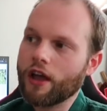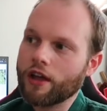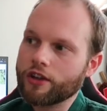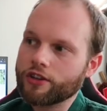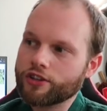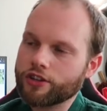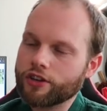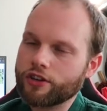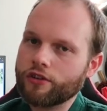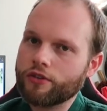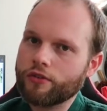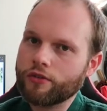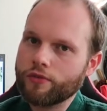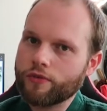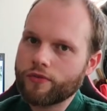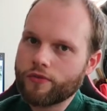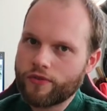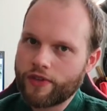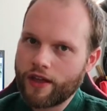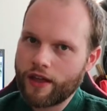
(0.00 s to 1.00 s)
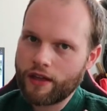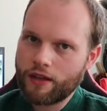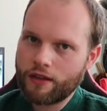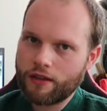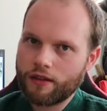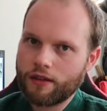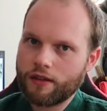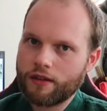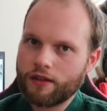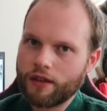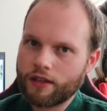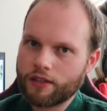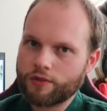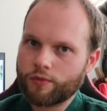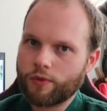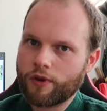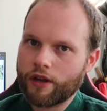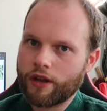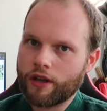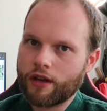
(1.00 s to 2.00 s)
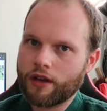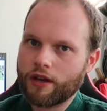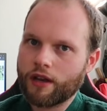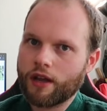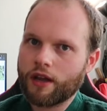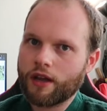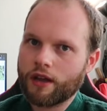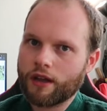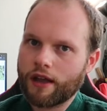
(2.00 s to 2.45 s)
So then that's when uh,